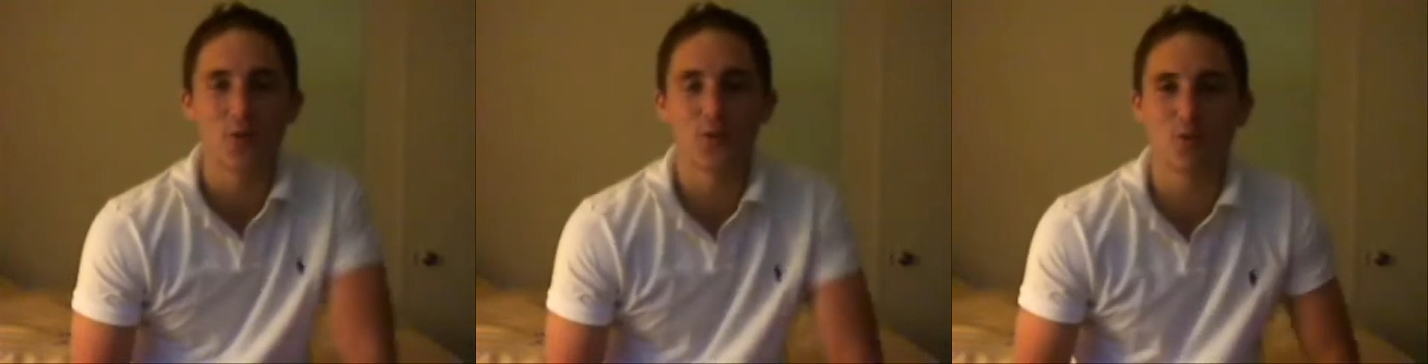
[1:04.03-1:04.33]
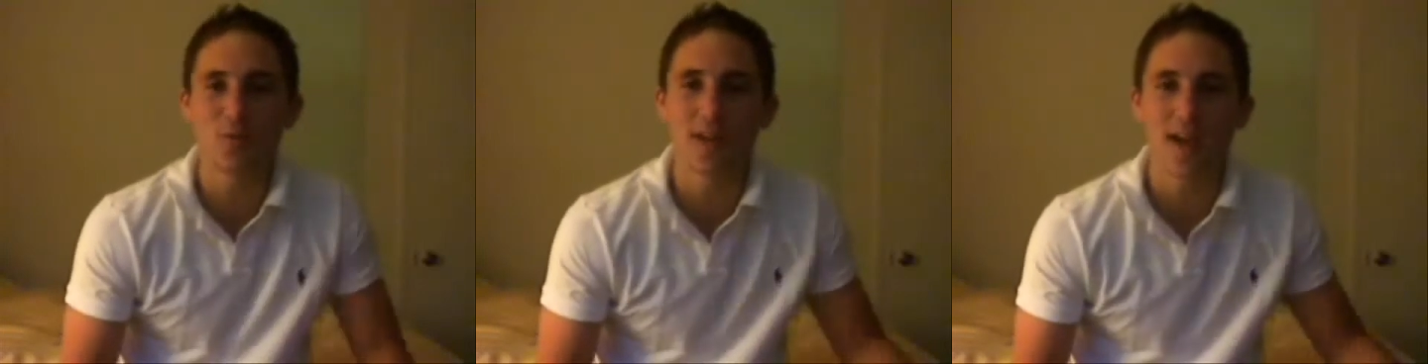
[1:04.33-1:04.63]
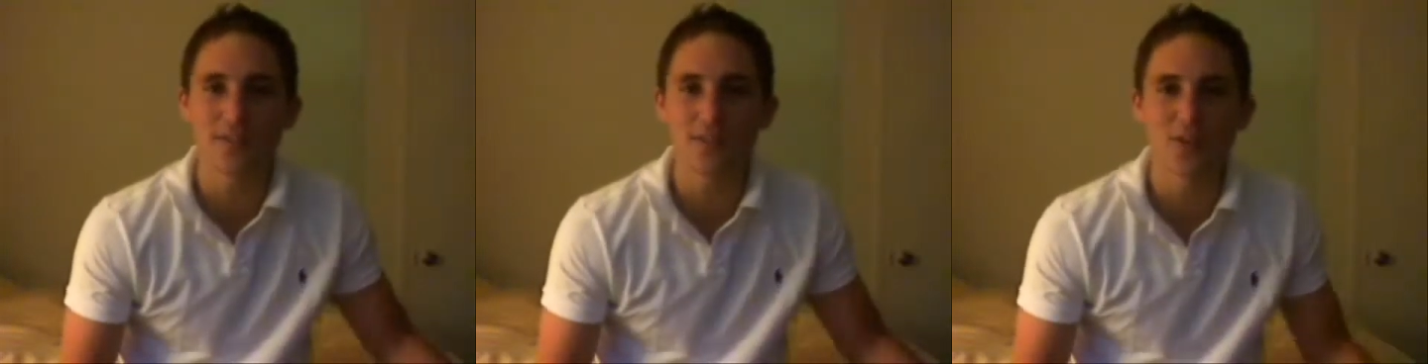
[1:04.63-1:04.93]
who's a
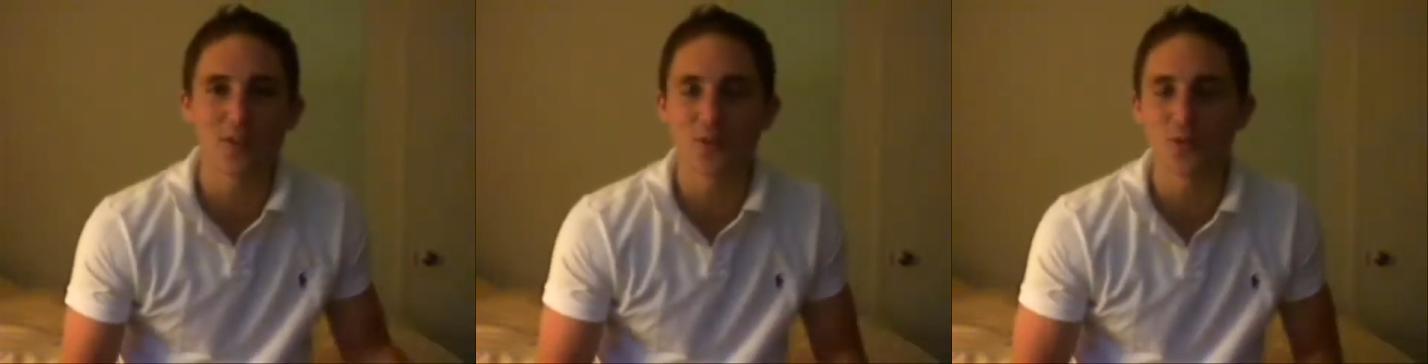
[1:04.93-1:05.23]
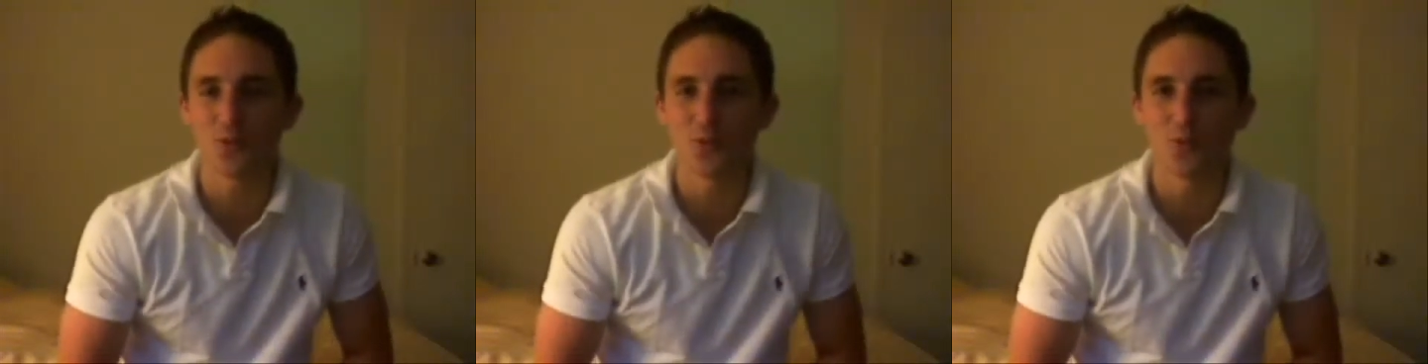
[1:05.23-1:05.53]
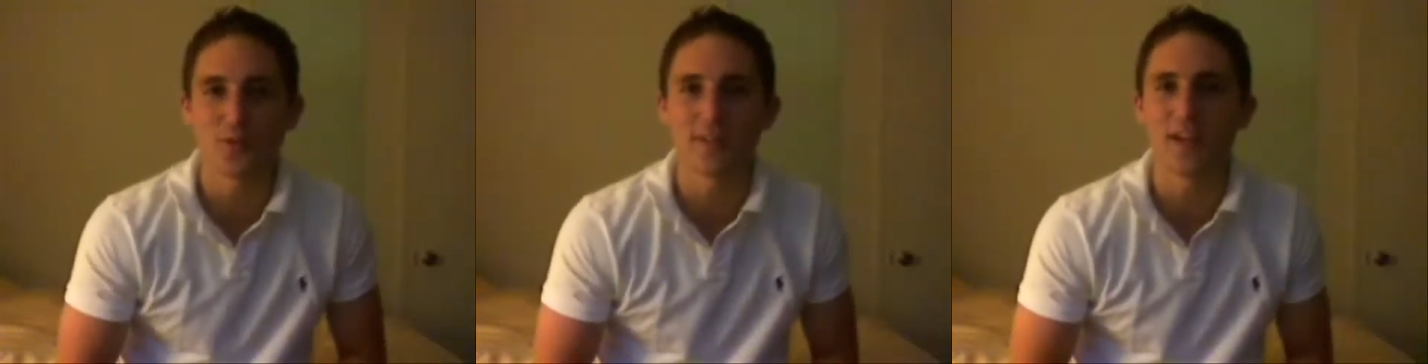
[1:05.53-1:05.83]
womanizer
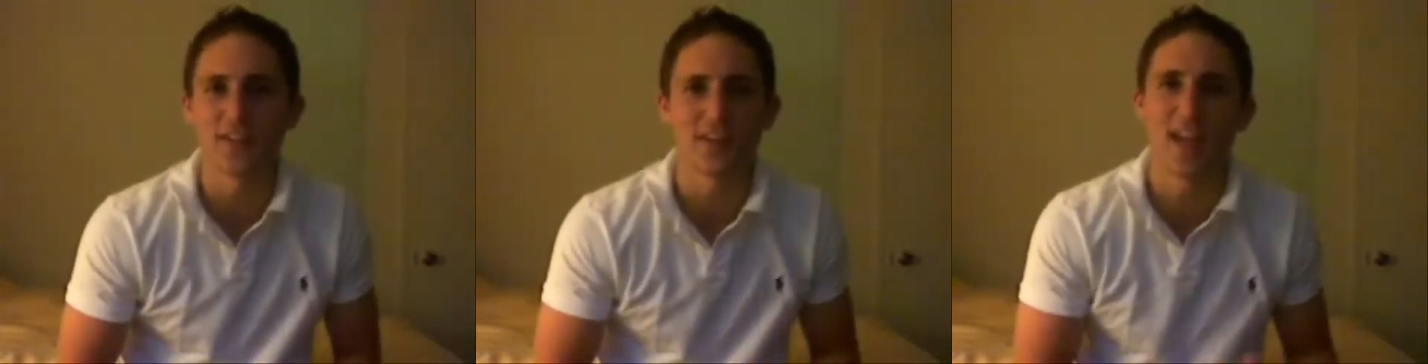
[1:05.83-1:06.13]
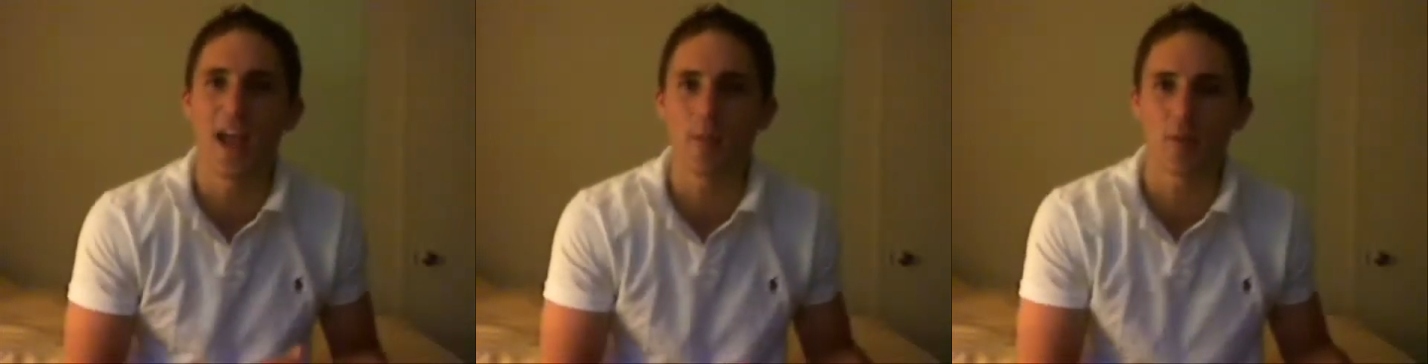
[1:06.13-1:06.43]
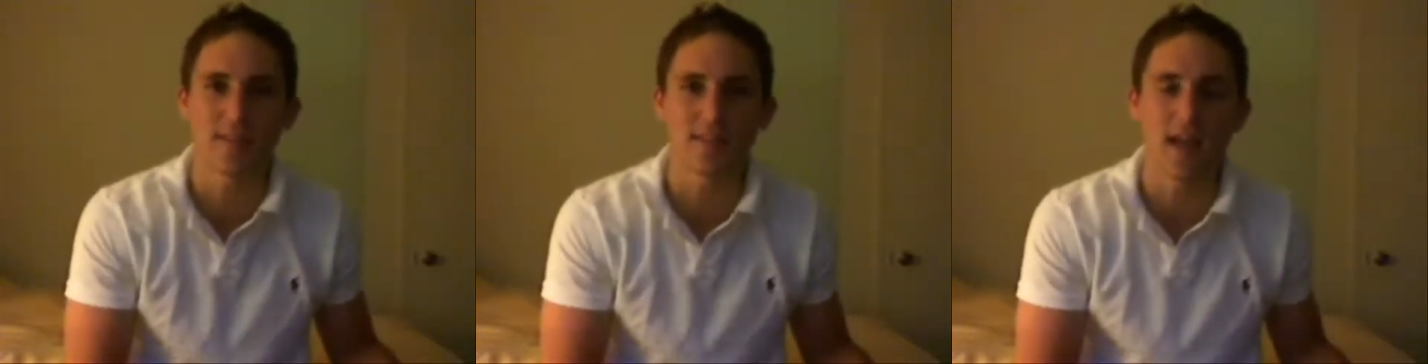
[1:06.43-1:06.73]
who is unhappy
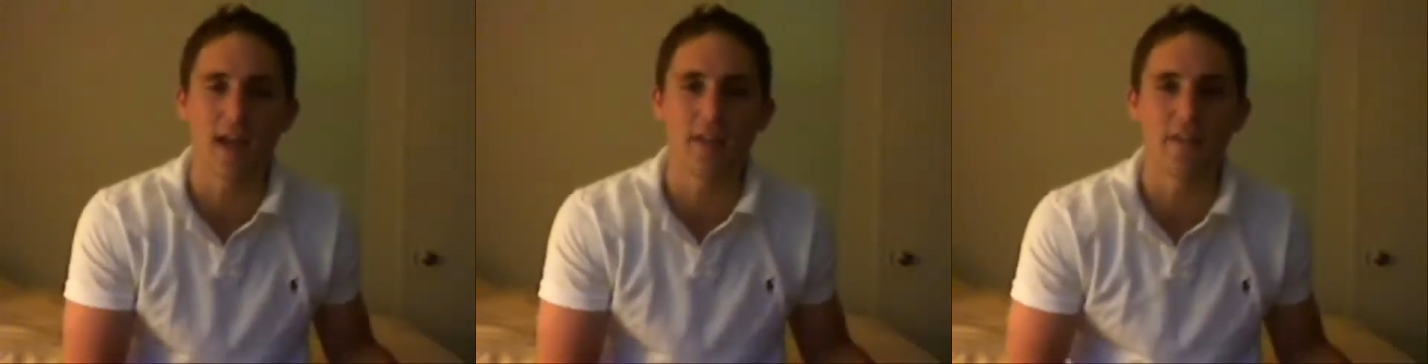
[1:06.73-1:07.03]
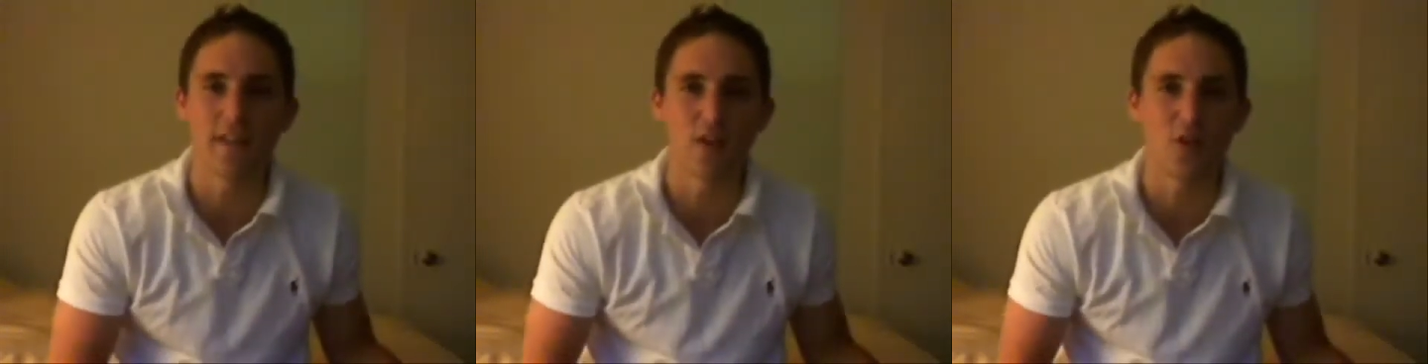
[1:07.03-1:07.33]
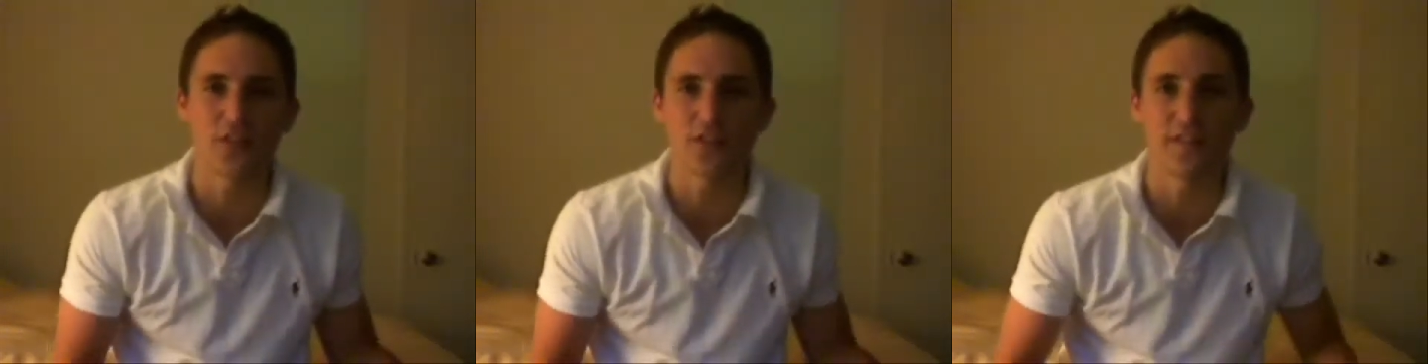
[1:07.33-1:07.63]
with his life and then
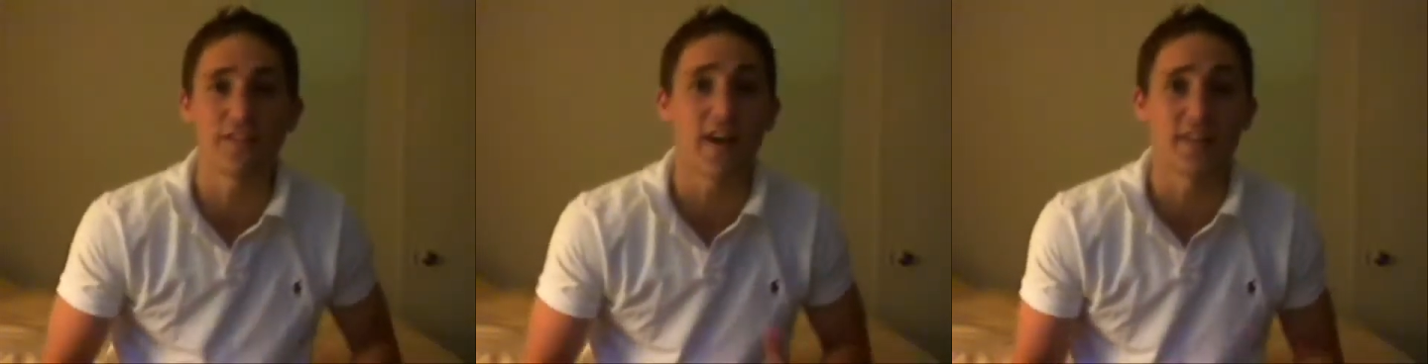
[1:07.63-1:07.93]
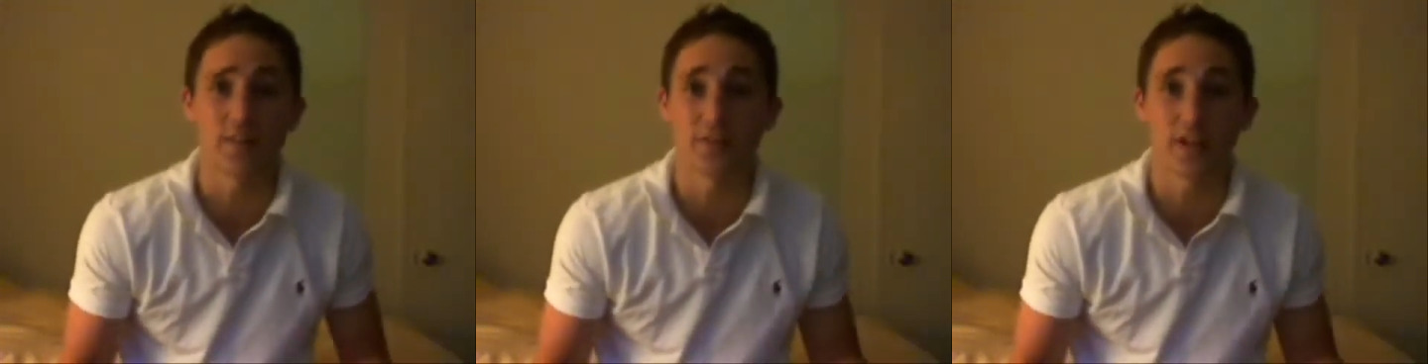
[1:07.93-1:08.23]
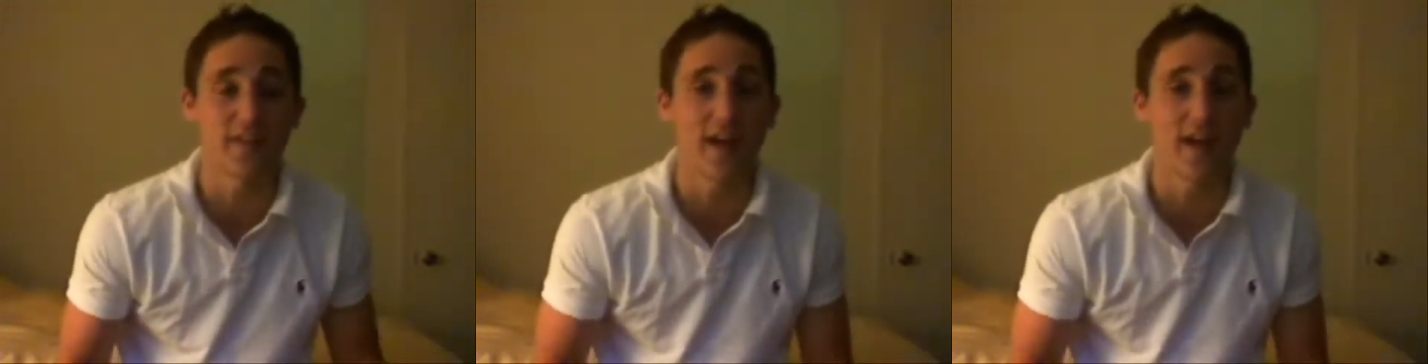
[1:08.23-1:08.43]
all of a sudden finds himself.